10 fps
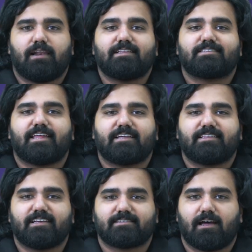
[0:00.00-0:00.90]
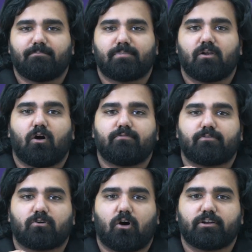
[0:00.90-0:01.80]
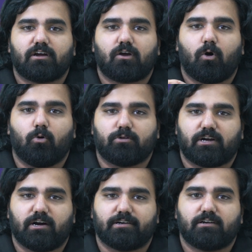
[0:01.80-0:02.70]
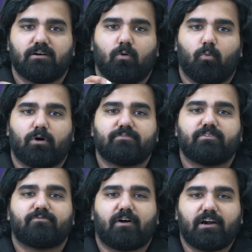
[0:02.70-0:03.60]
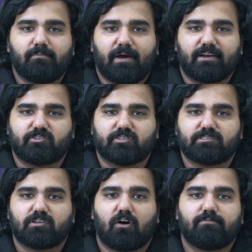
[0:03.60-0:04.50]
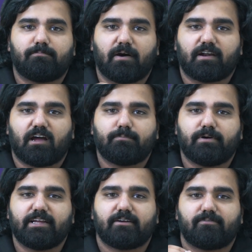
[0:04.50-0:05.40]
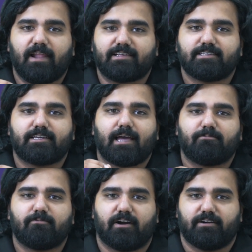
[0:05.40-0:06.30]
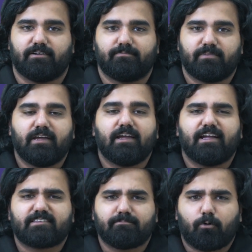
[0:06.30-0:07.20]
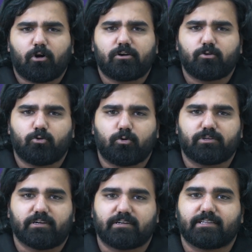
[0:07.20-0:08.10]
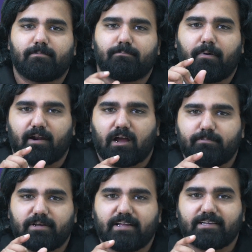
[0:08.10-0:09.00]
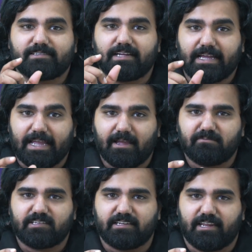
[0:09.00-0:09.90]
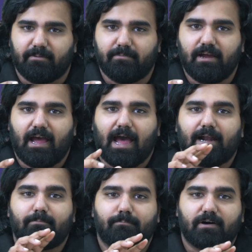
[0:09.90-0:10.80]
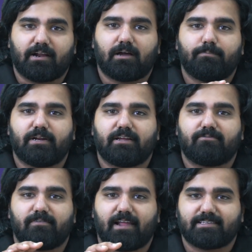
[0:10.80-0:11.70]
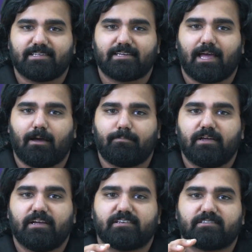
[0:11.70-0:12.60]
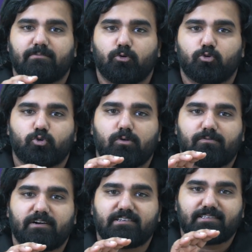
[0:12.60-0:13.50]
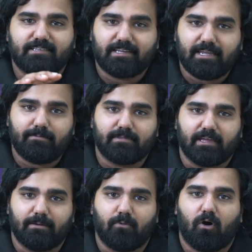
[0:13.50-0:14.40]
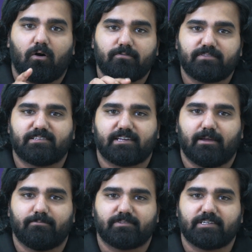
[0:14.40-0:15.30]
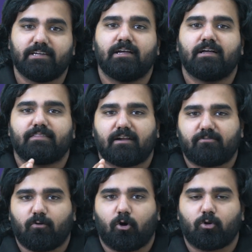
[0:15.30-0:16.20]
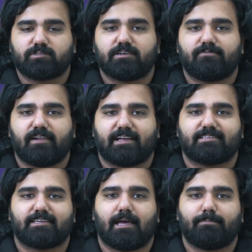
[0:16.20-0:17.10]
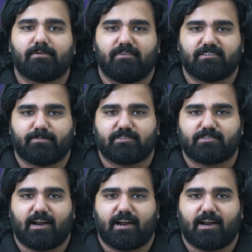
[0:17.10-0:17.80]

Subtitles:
Let's take the example of Ronak Onkar, one of the fund managers of Parag Flexi Cap Fund. It's important to know here that Parag is the AMC name and Parag Flexi Cap is the mutual fund scheme name of this AMC that follows a Flexi Cap investment